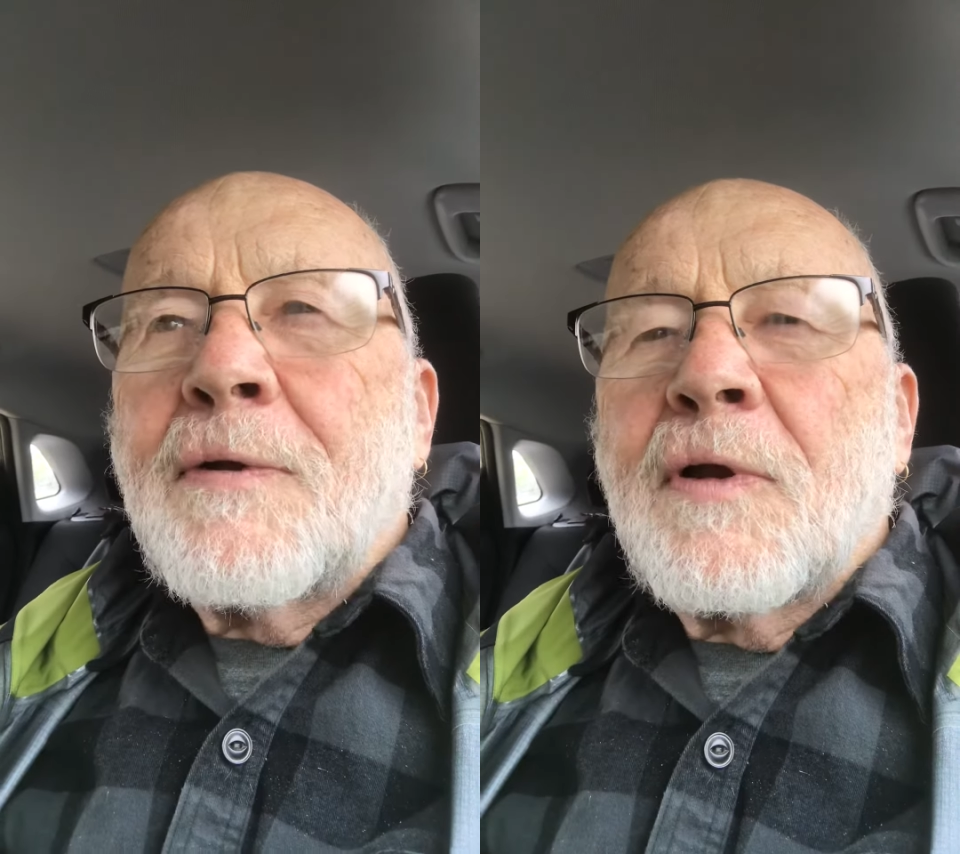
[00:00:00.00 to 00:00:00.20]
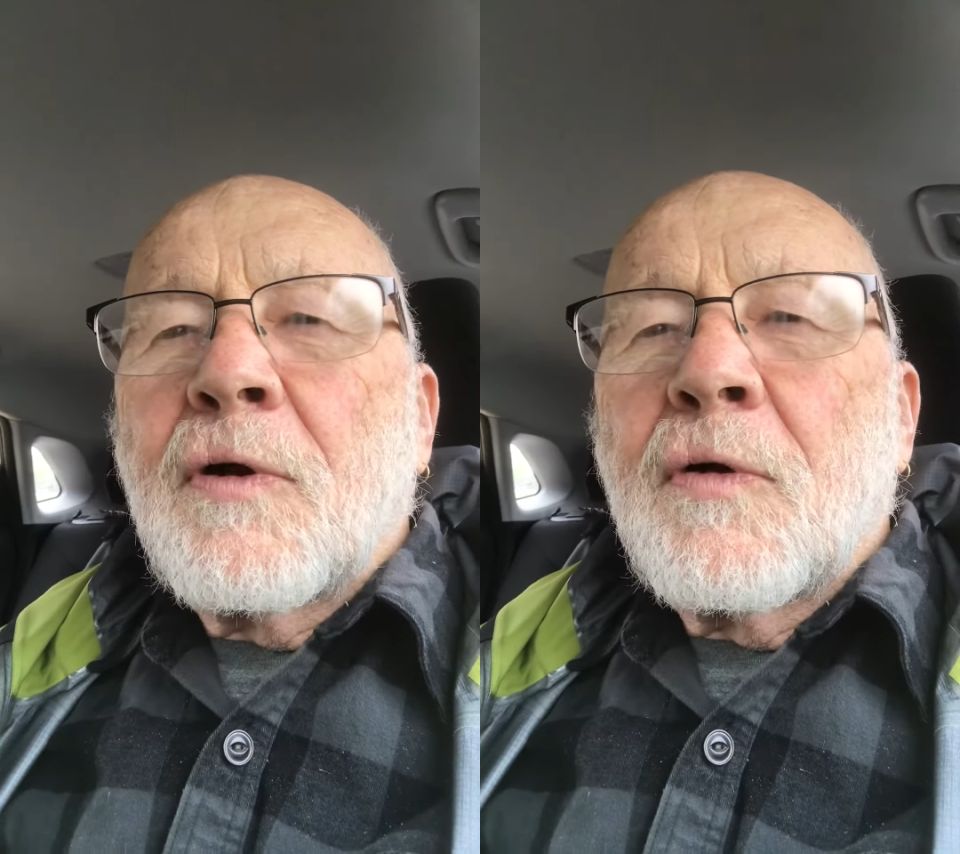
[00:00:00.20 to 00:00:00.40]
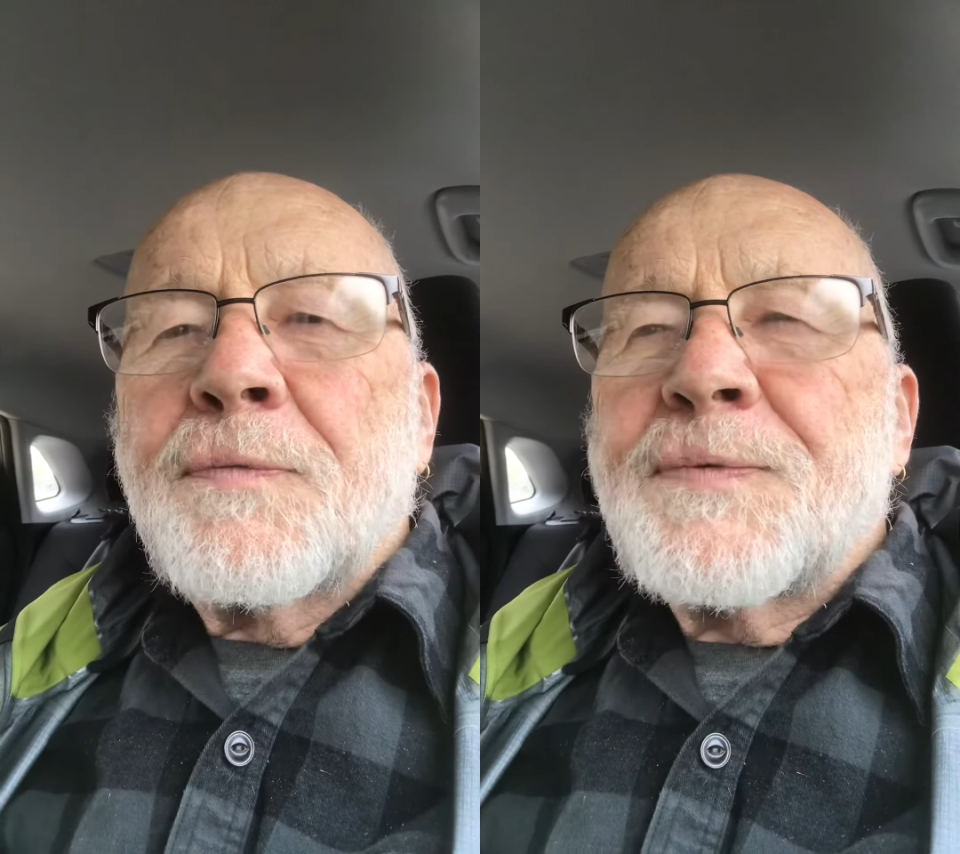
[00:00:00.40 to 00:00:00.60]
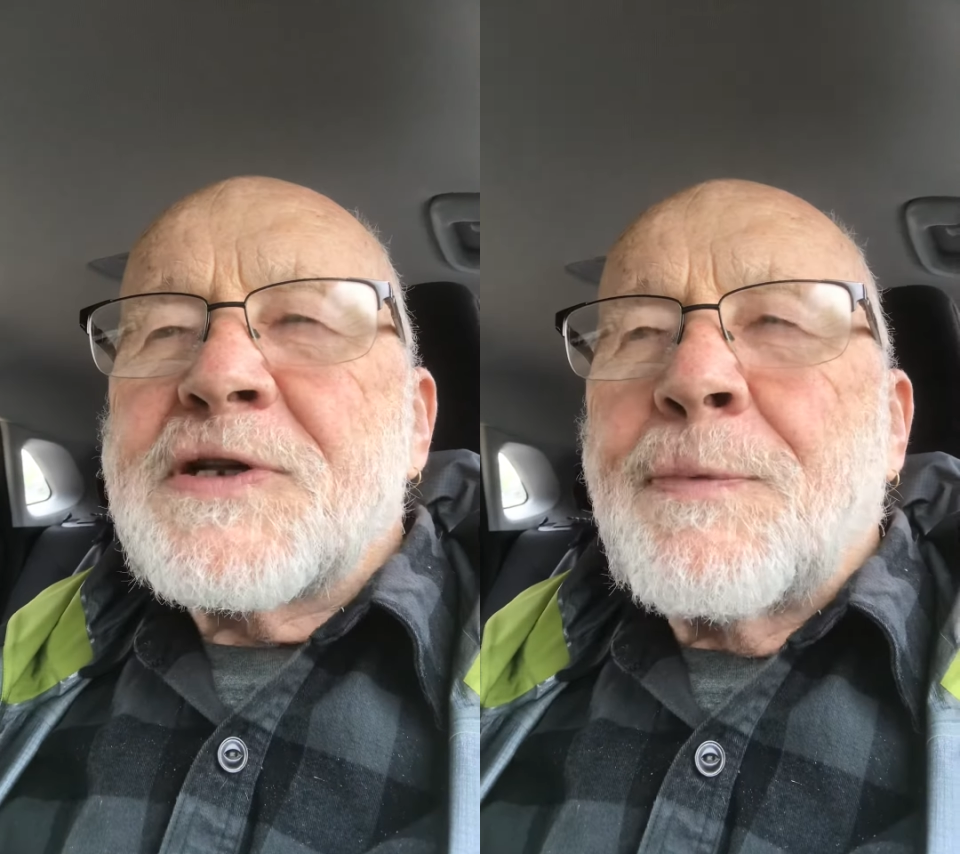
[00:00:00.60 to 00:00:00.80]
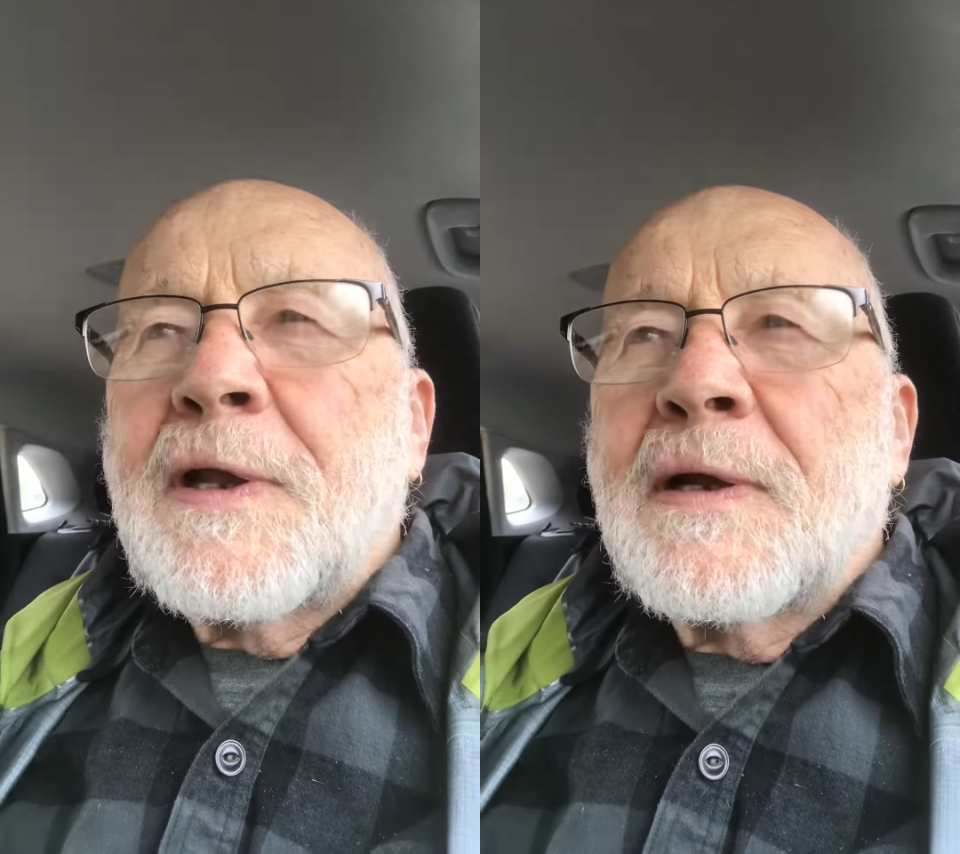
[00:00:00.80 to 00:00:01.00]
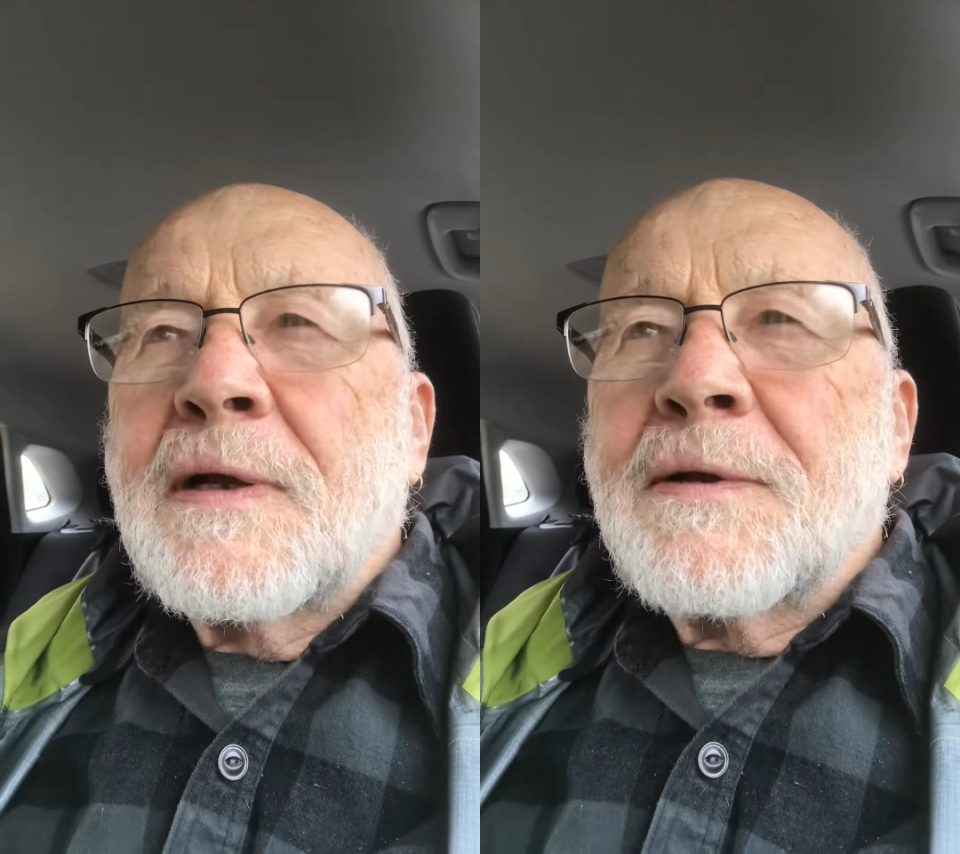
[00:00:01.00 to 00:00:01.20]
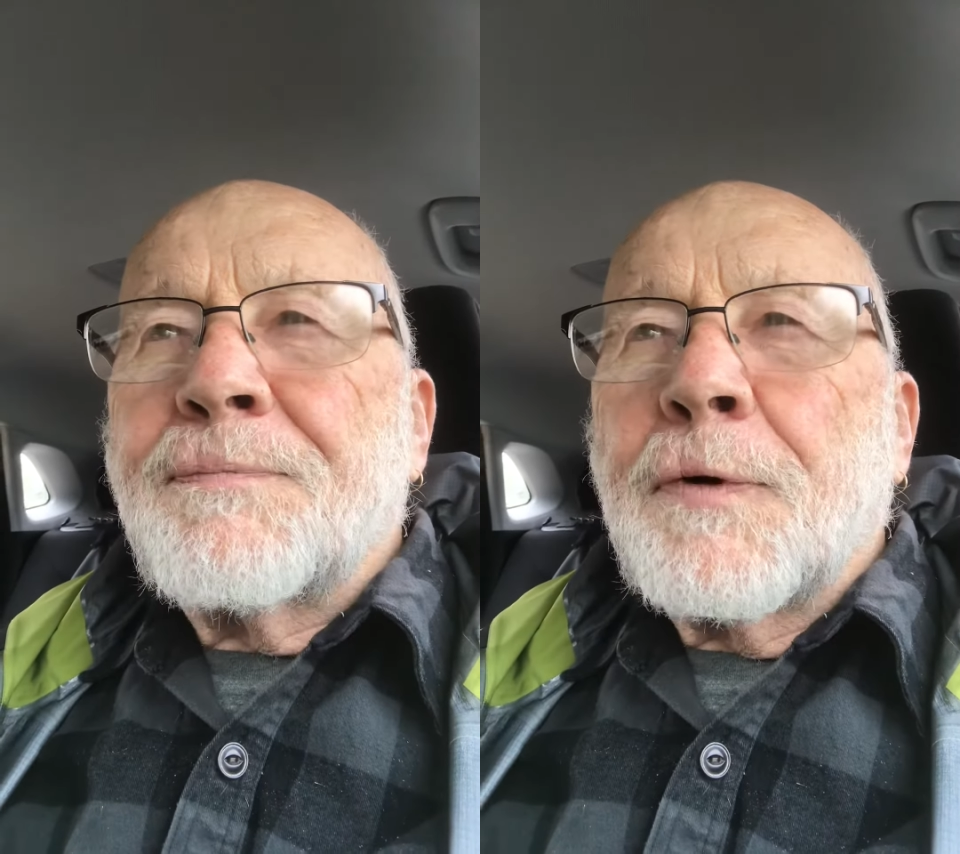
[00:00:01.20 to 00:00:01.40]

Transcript: you know, Sabina,